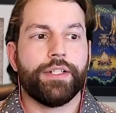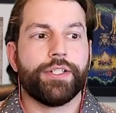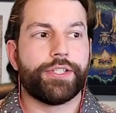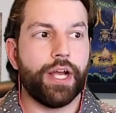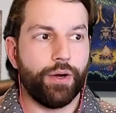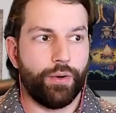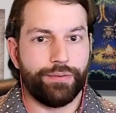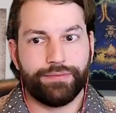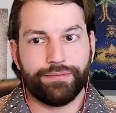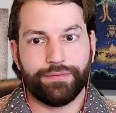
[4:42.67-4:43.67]
So,
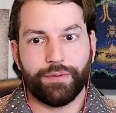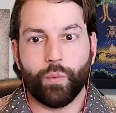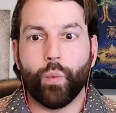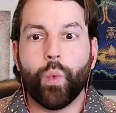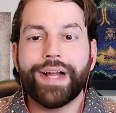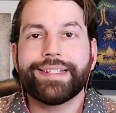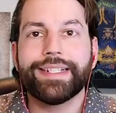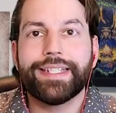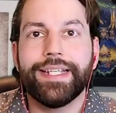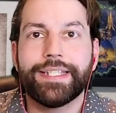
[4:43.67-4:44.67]
what
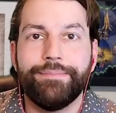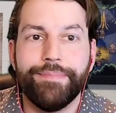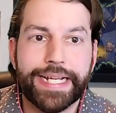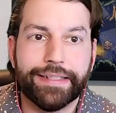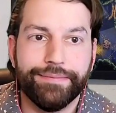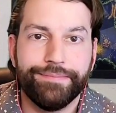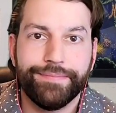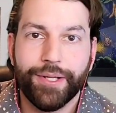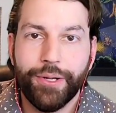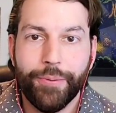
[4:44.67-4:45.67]
does this mean?
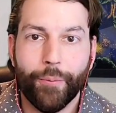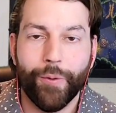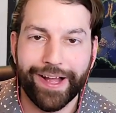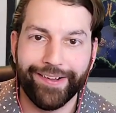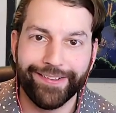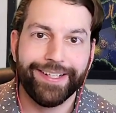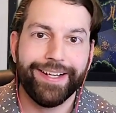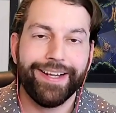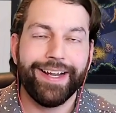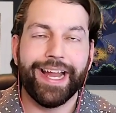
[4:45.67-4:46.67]
Well,
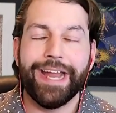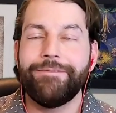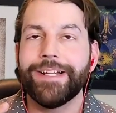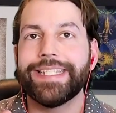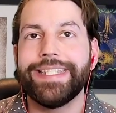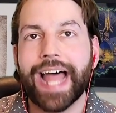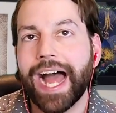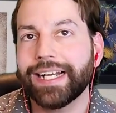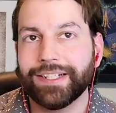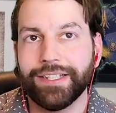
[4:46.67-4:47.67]
if it's
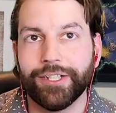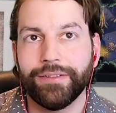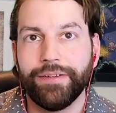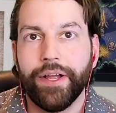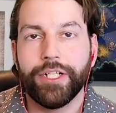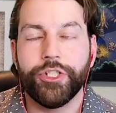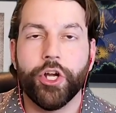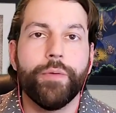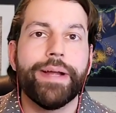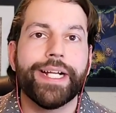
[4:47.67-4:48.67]
not clear,
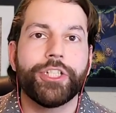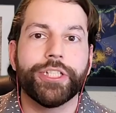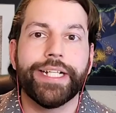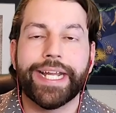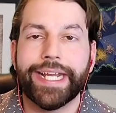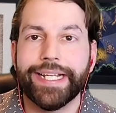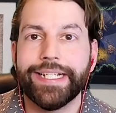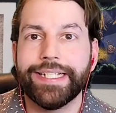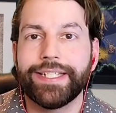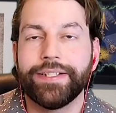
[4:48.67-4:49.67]
Joe Manchin
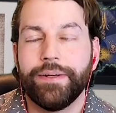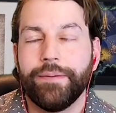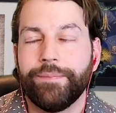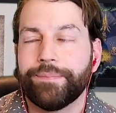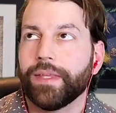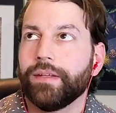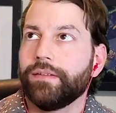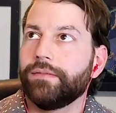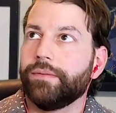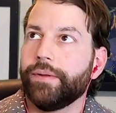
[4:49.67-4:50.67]
is
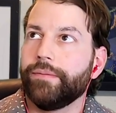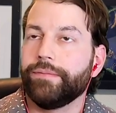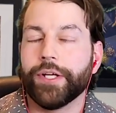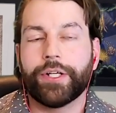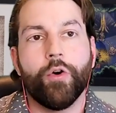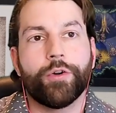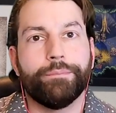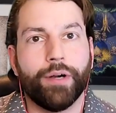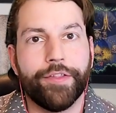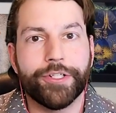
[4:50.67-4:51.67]
the Koch
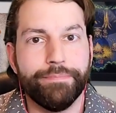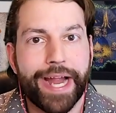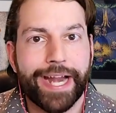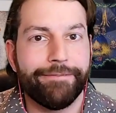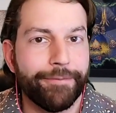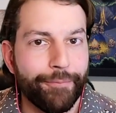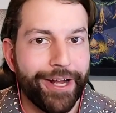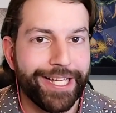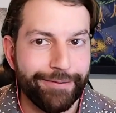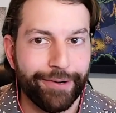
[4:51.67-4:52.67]
brothers man
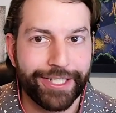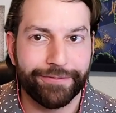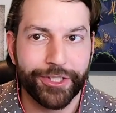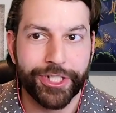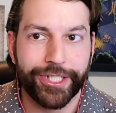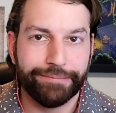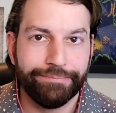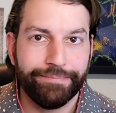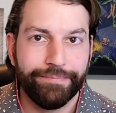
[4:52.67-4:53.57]
in West Virginia.